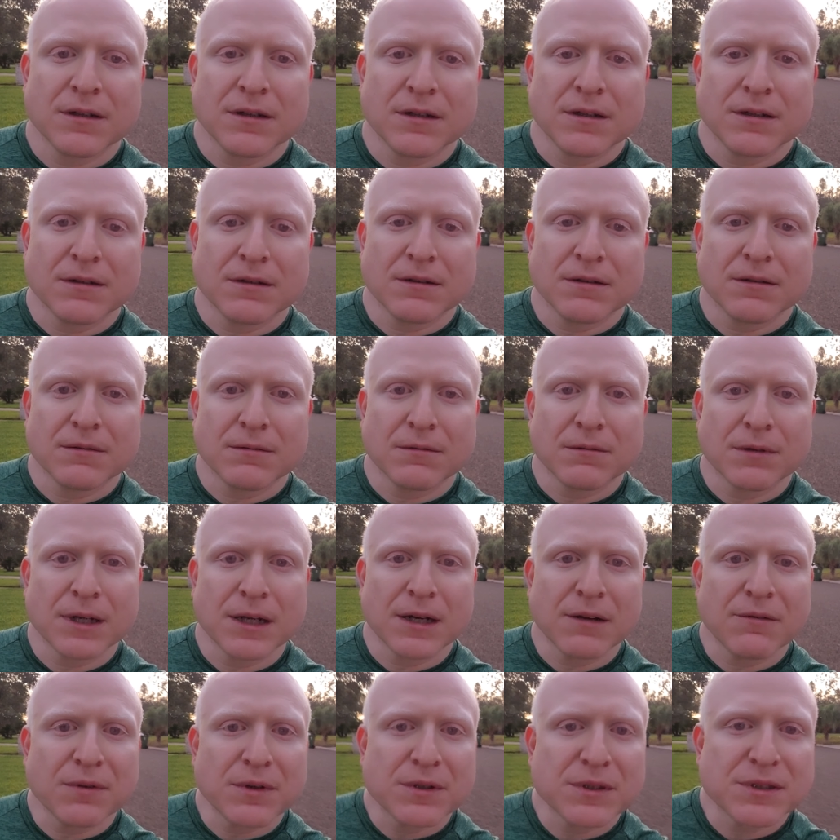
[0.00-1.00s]
You know,
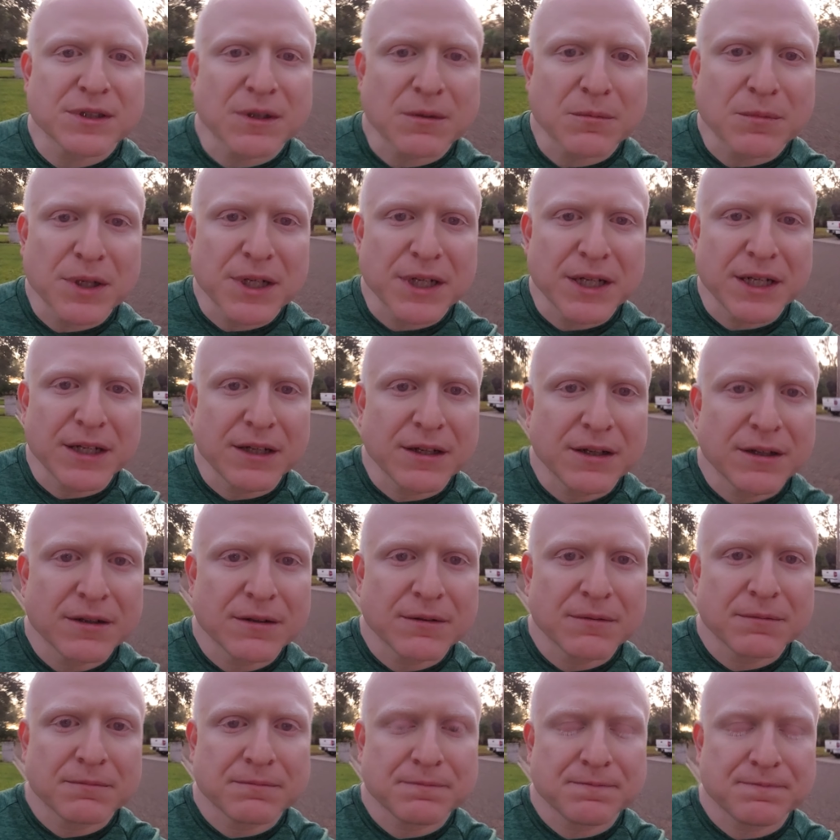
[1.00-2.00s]
whenever somebody,
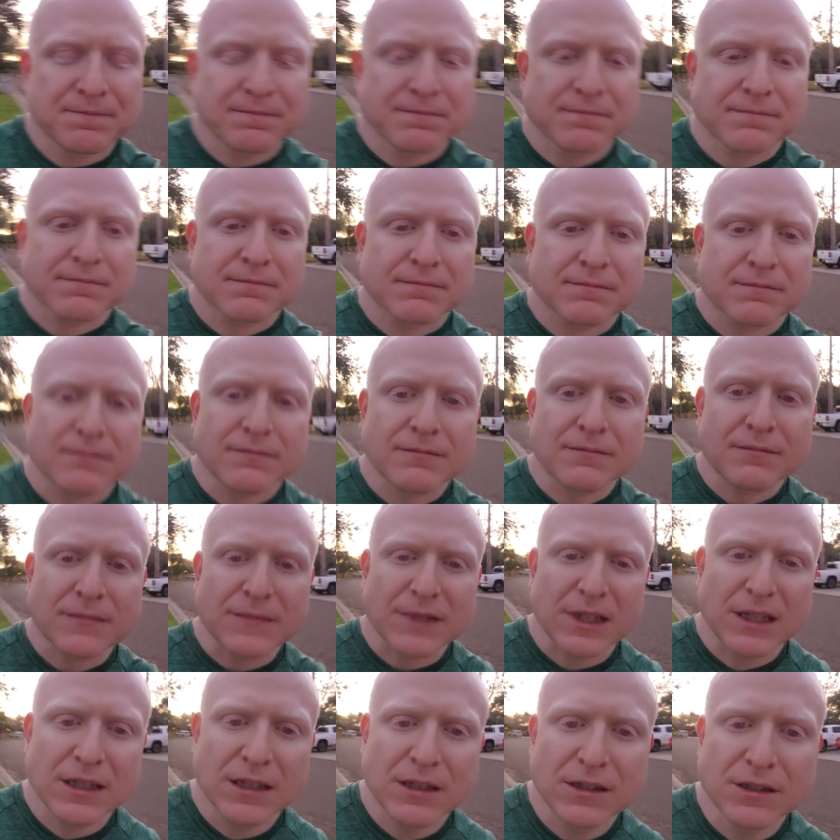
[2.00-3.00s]

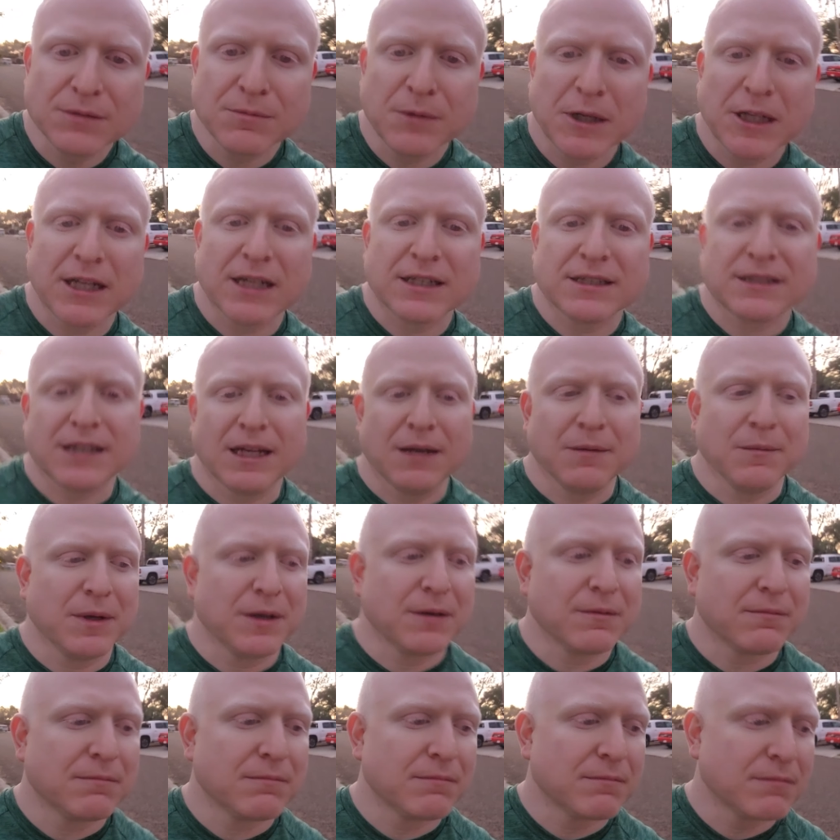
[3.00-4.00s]
here's my last
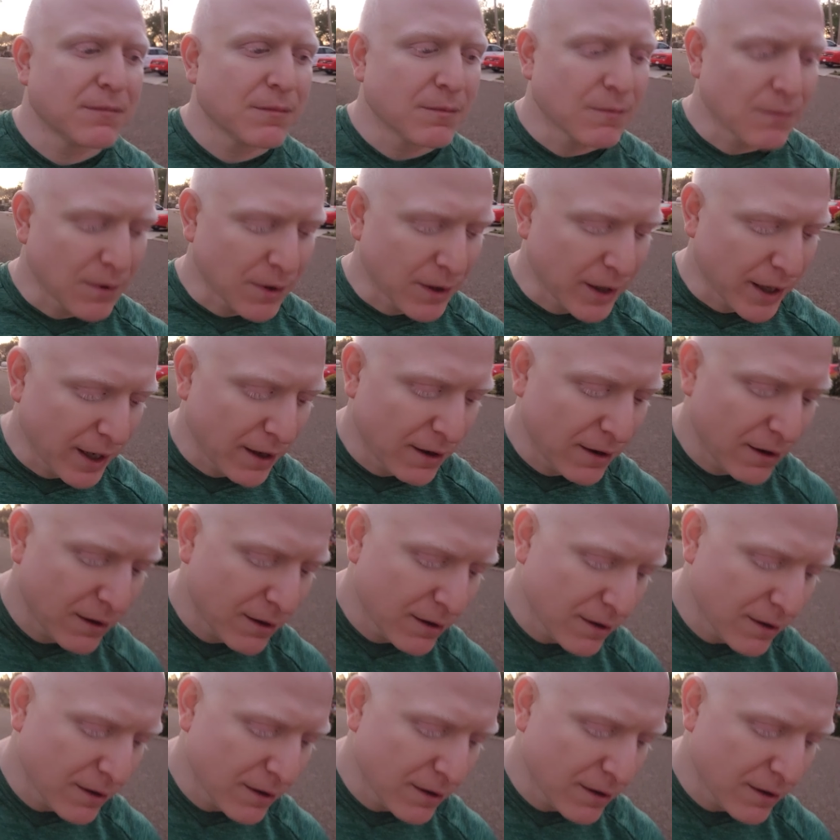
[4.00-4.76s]
statement, okay?